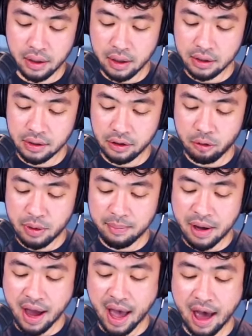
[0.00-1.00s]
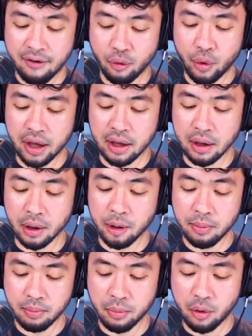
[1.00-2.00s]
it's a little bit about halfway
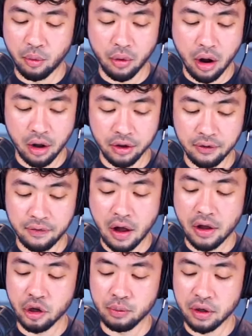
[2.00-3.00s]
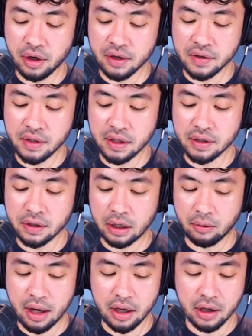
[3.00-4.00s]
here, but all the volume you're going to see is
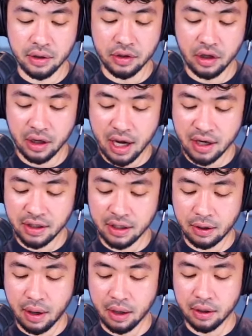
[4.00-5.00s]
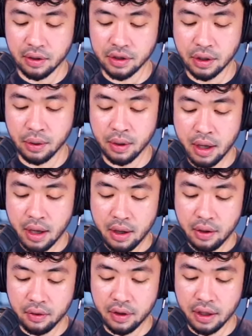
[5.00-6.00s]
like right here. So you can kind of see that right here. So
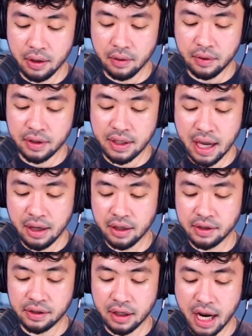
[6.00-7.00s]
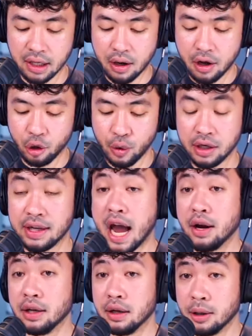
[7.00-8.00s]
the tendons connect all the way
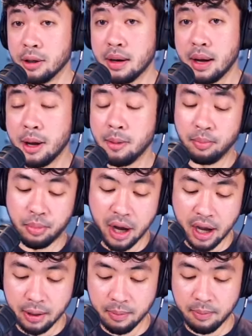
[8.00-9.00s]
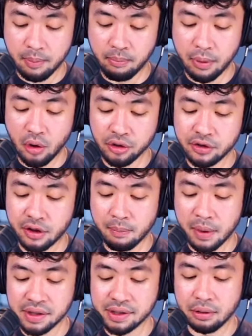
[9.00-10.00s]
down here, but most of the
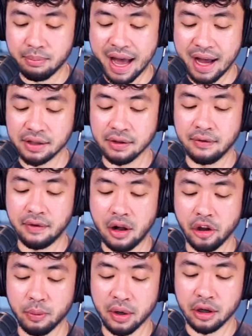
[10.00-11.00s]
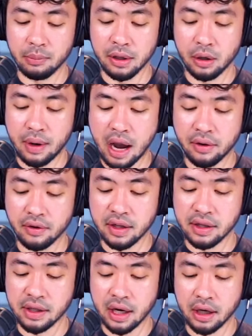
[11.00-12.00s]
muscle mass and volume are going to be around
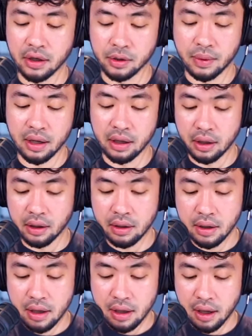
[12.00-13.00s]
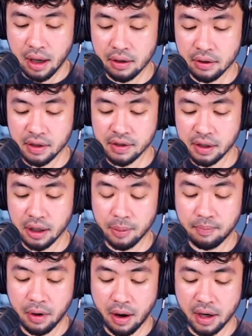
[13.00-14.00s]
these areas right here and this
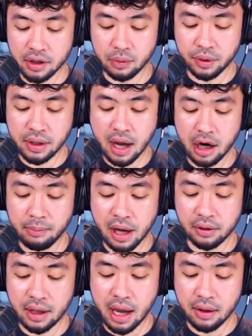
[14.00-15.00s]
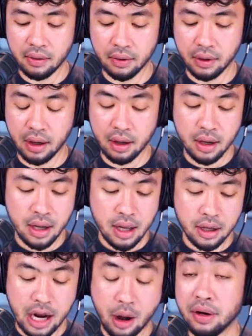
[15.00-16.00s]
here. All right, so we'll talk about that there.
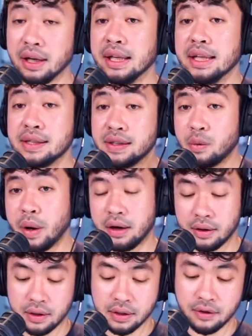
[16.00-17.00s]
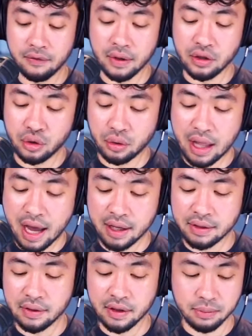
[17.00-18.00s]
Now, an easy way to
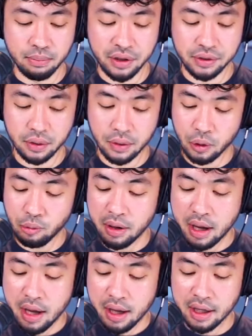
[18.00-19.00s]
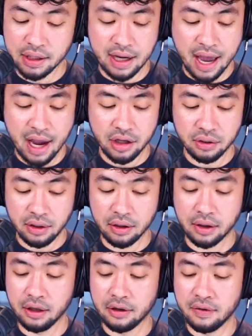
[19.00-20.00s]
visualize this muscle group is to actually
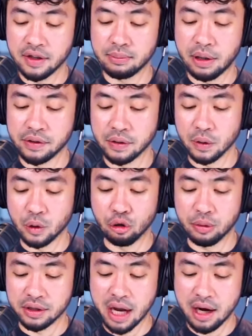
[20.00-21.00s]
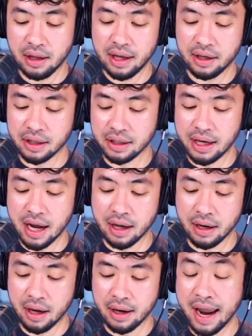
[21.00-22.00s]
think of this muscle group as kind of like
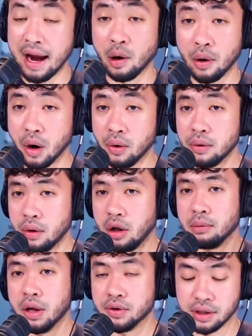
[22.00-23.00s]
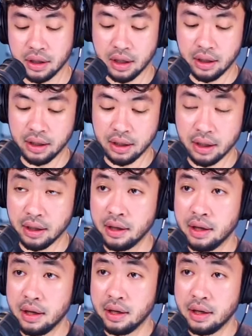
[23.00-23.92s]
an arrow, almost like a